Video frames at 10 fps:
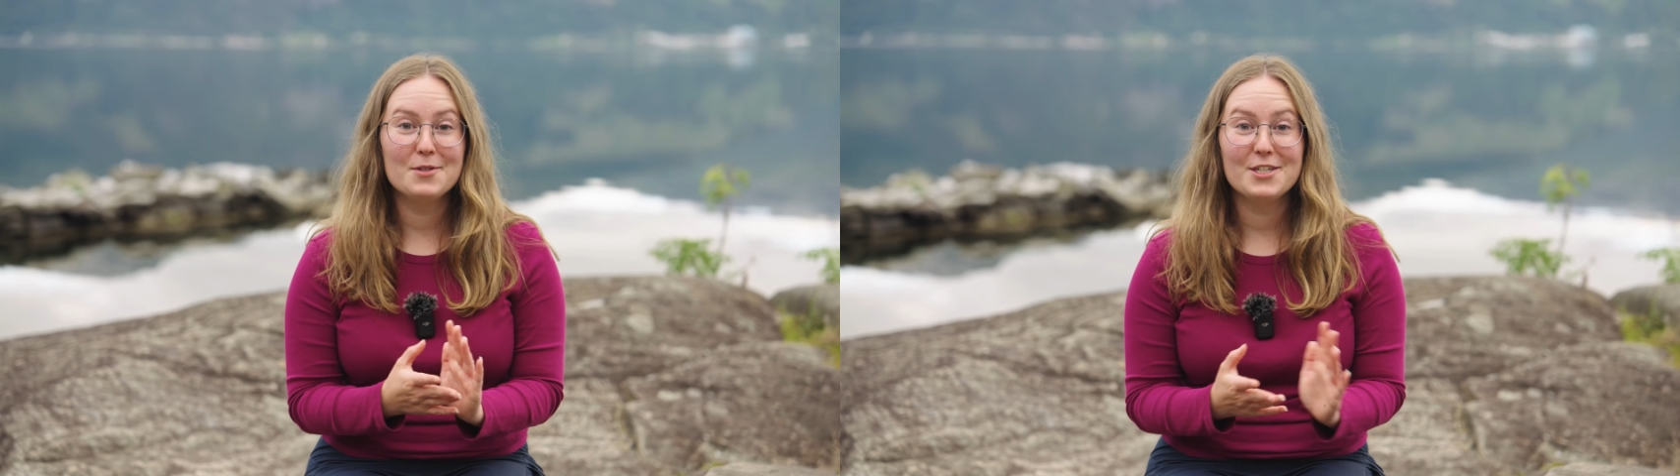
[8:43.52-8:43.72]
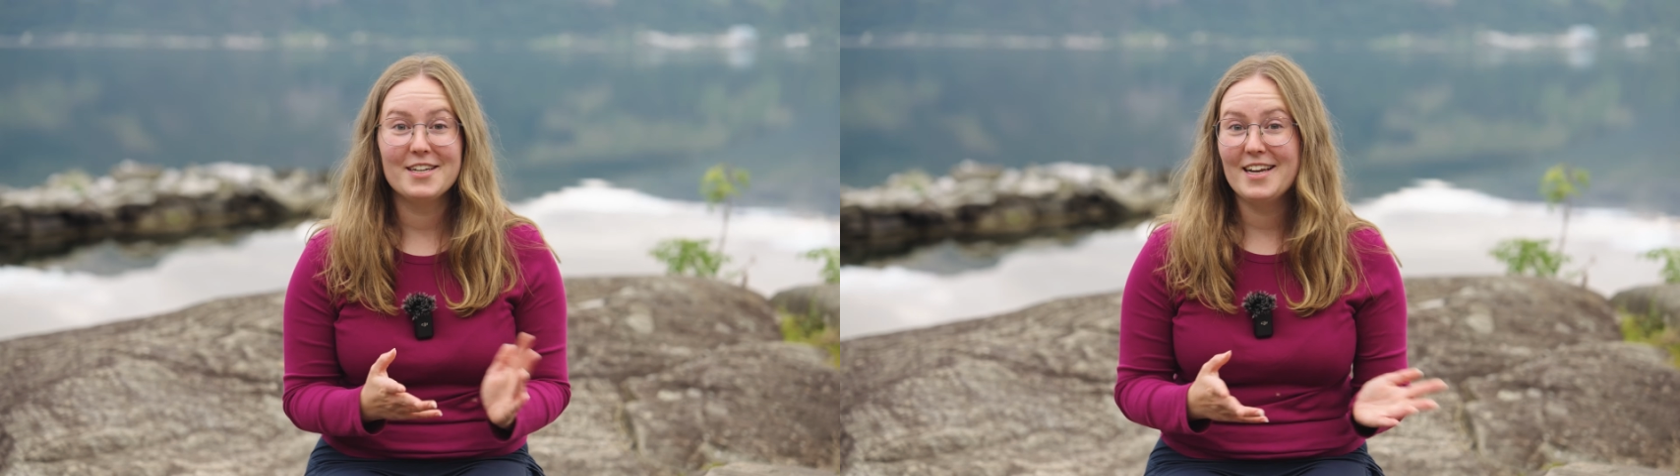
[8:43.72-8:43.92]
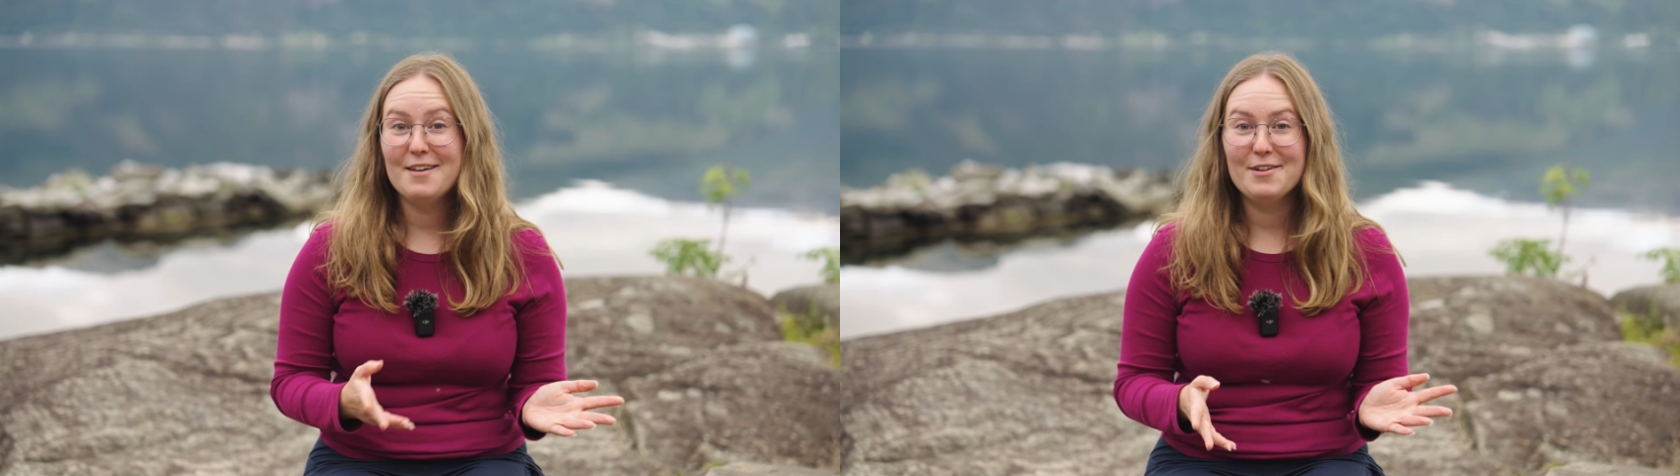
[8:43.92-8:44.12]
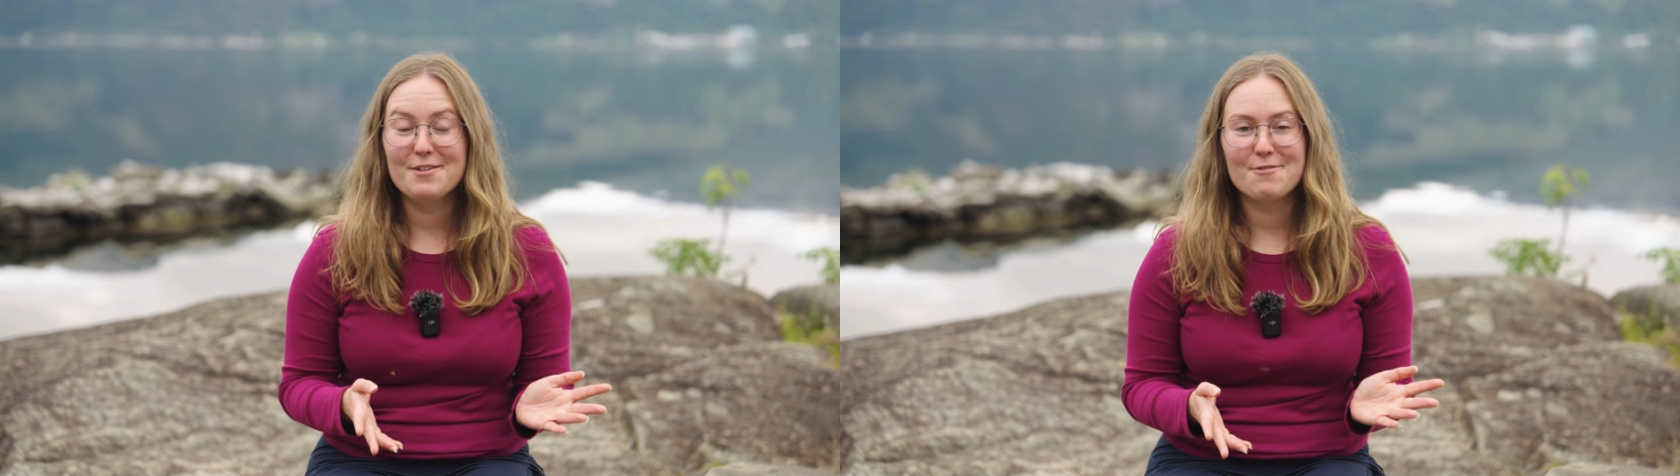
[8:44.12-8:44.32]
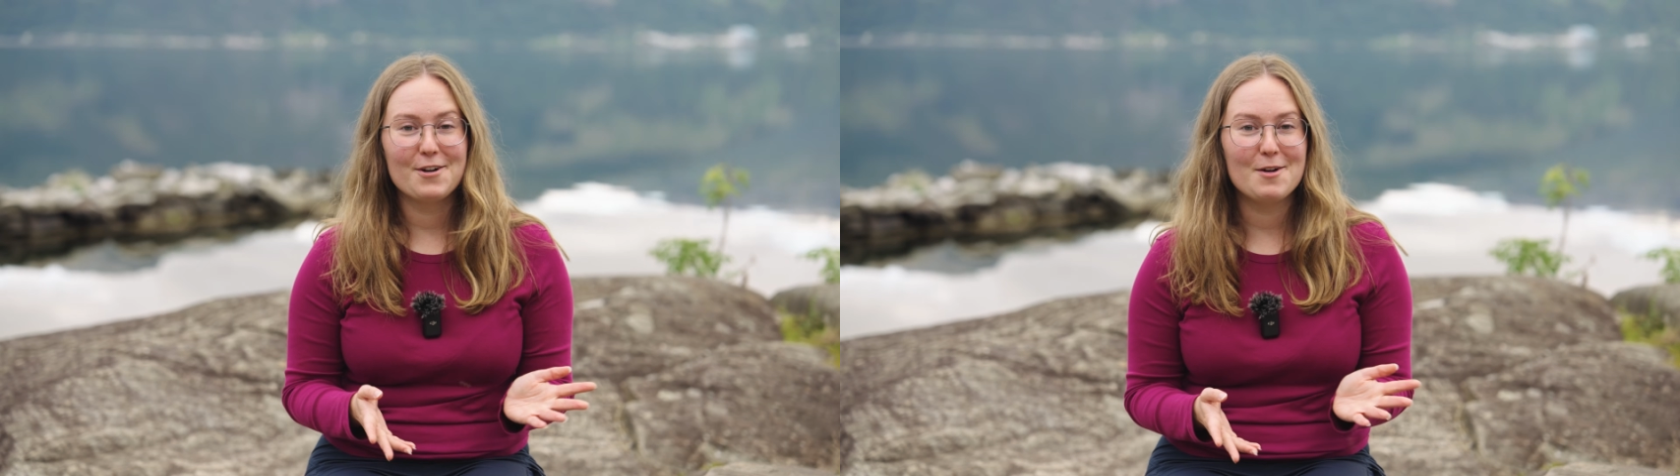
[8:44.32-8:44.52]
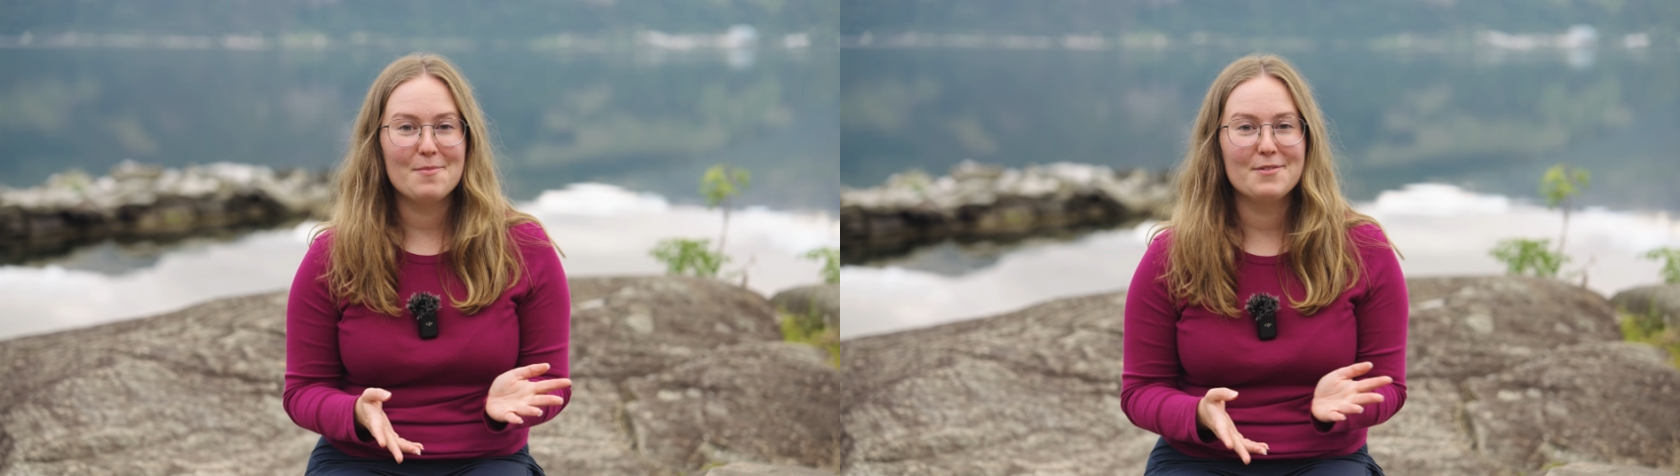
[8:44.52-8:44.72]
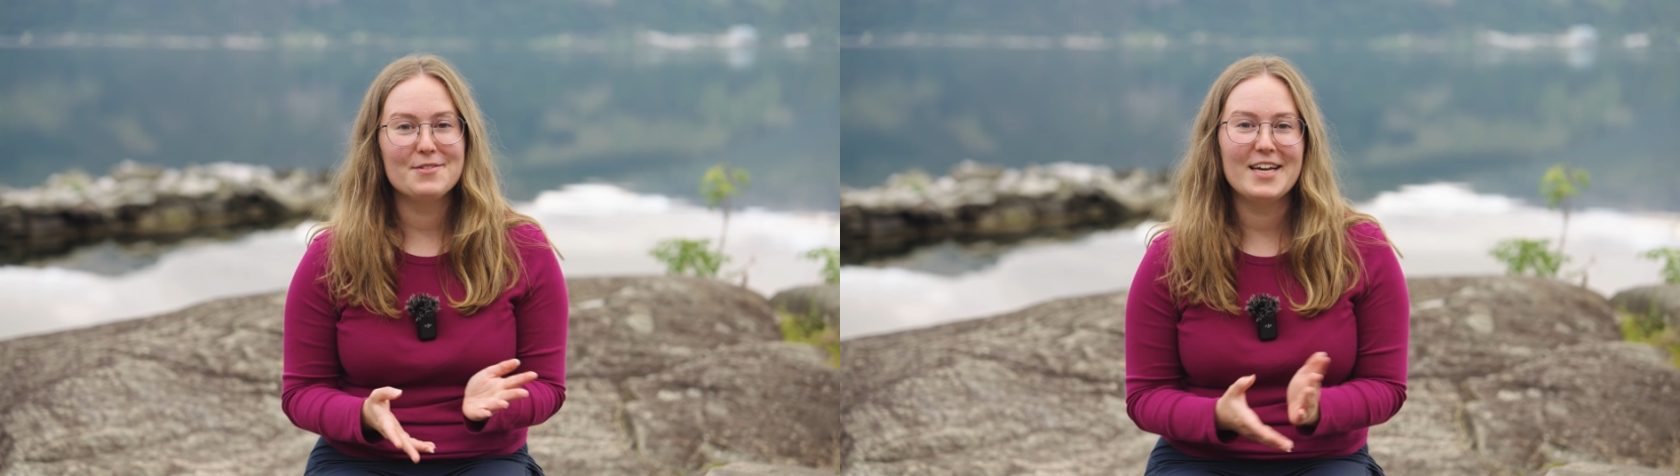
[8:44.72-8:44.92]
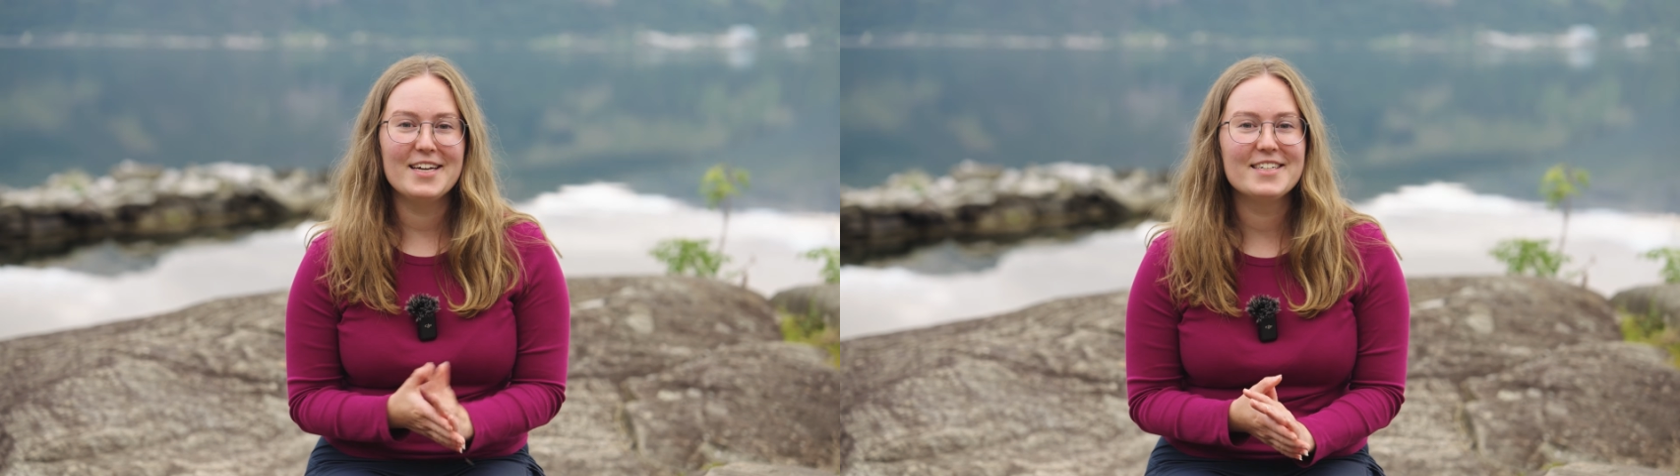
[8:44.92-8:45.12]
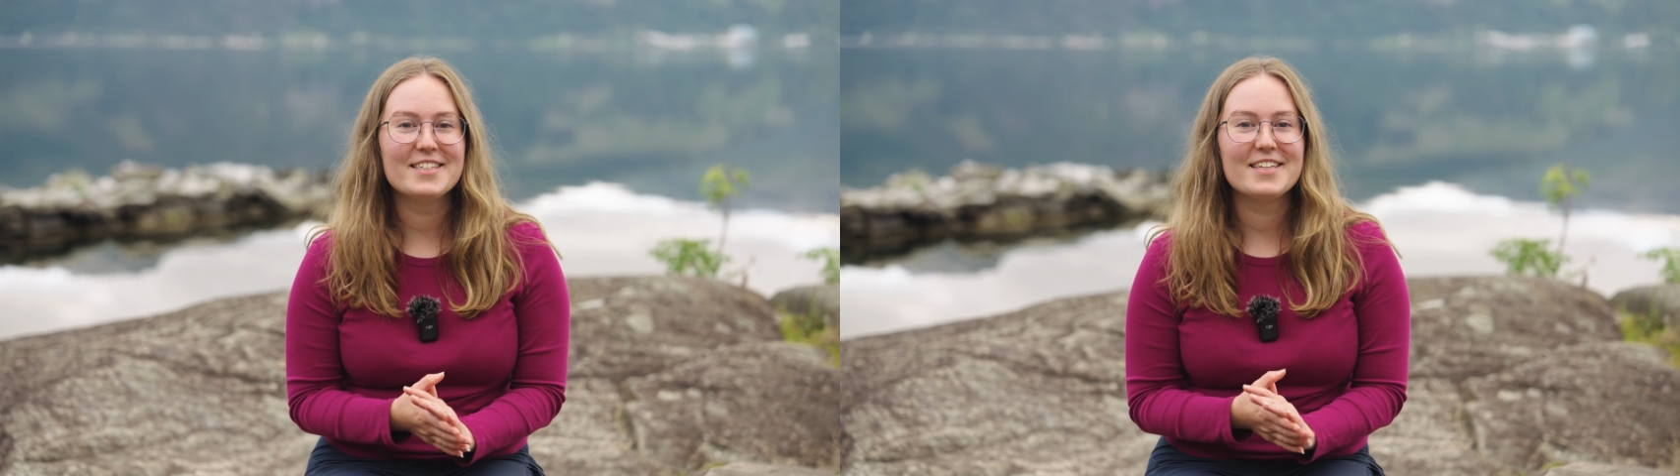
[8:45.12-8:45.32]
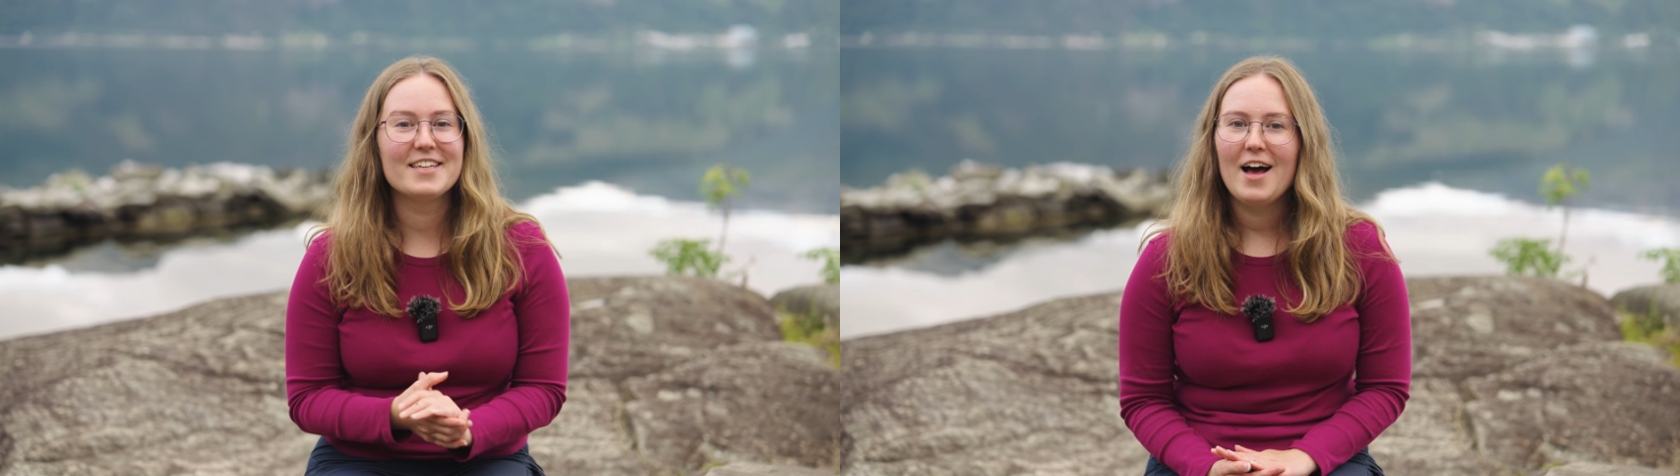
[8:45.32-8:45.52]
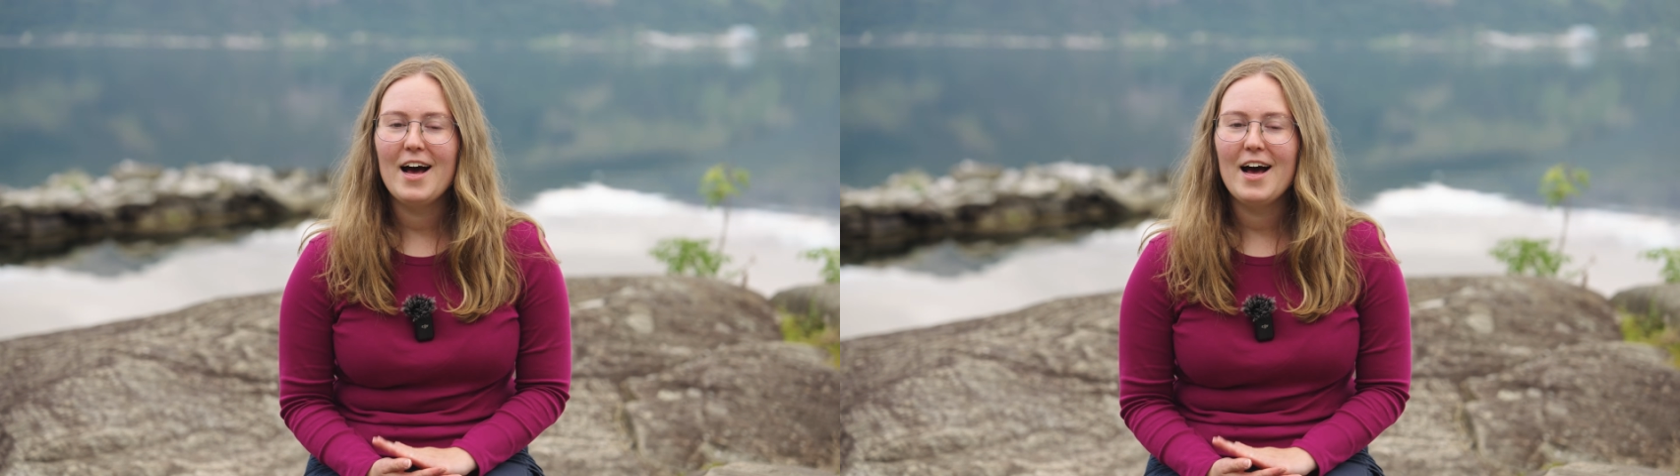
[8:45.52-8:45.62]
to live in for a couple of days.